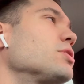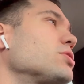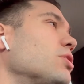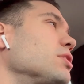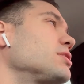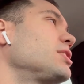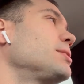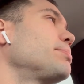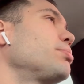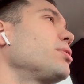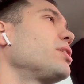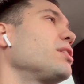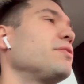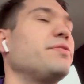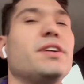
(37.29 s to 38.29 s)
So our
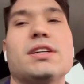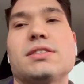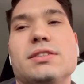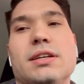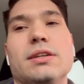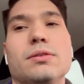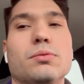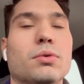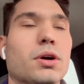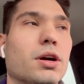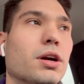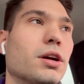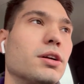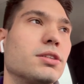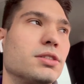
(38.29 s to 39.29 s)
temporary fix didn't
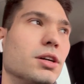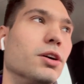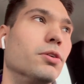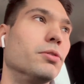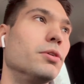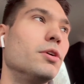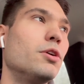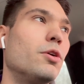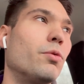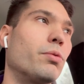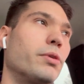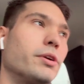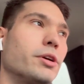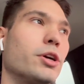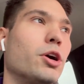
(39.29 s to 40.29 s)
work. So we're
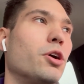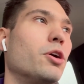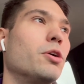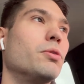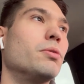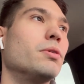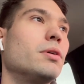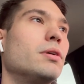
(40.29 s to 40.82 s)
gonna go